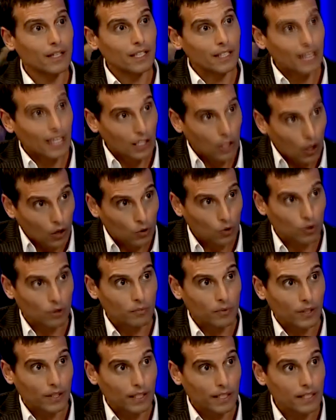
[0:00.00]
in their local
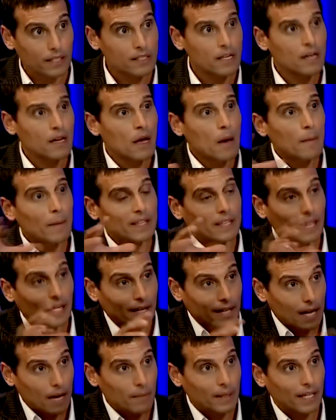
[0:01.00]
communities, but they're
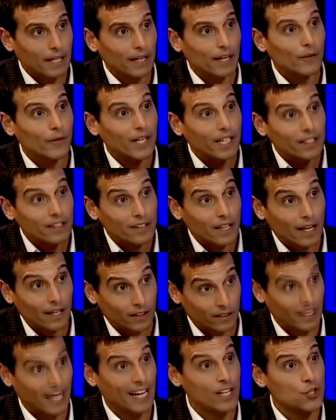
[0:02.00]
coming here and
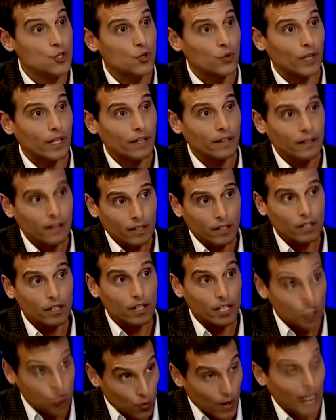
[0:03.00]
endangering
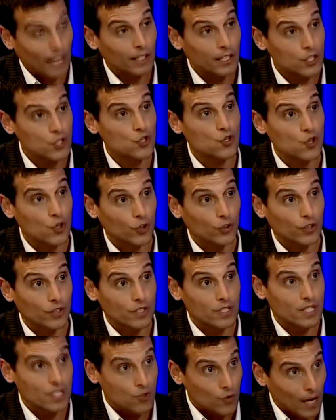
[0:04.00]
Israeli
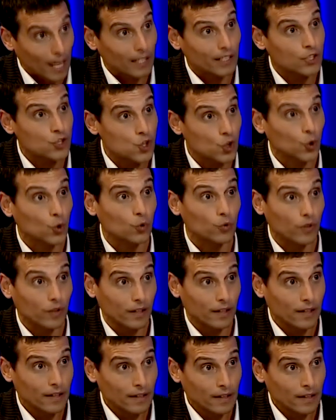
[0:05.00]
students, mm-hmm. Israeli mm -hmm. children.